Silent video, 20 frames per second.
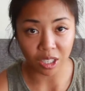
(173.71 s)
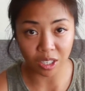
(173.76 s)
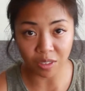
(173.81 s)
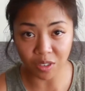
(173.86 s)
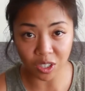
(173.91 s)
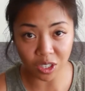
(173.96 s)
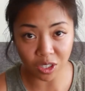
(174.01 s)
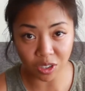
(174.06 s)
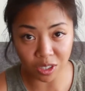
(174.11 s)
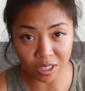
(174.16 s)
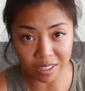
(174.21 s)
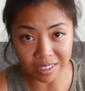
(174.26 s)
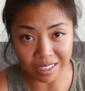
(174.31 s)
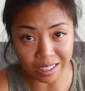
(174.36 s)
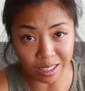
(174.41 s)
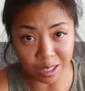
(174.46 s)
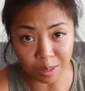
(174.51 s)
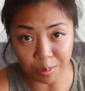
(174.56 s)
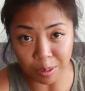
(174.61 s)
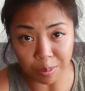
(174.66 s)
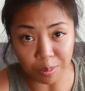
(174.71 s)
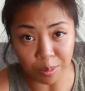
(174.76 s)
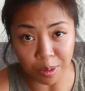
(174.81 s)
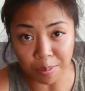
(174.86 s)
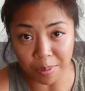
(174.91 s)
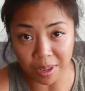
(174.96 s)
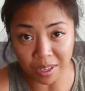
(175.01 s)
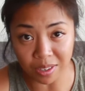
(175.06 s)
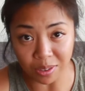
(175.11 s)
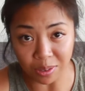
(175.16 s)
You've just lost a little bit more
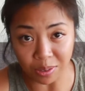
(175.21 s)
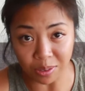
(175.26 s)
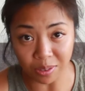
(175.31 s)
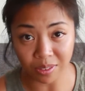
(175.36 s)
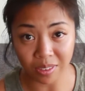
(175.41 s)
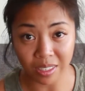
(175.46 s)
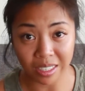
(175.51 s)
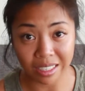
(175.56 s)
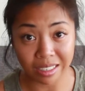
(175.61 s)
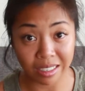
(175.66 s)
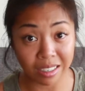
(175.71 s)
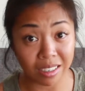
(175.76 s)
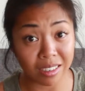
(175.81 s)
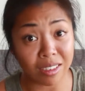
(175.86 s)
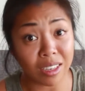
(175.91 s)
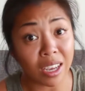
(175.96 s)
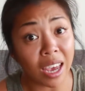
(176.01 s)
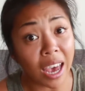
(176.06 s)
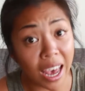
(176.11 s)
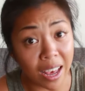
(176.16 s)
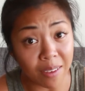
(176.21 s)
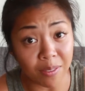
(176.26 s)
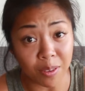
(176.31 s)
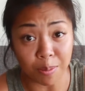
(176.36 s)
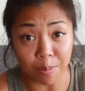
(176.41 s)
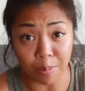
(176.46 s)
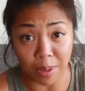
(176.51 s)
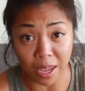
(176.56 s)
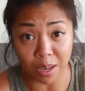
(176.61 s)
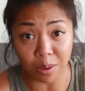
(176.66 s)
muscle because you
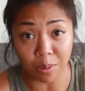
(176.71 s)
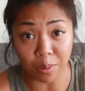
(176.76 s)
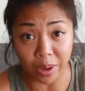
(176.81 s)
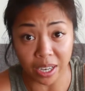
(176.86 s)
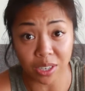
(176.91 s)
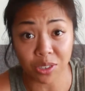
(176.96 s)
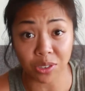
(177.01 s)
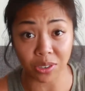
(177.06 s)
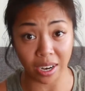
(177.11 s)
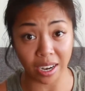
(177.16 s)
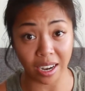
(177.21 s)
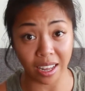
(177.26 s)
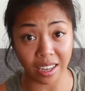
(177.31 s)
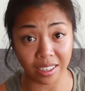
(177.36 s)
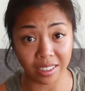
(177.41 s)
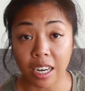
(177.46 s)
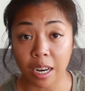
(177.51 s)
haven't been weight training.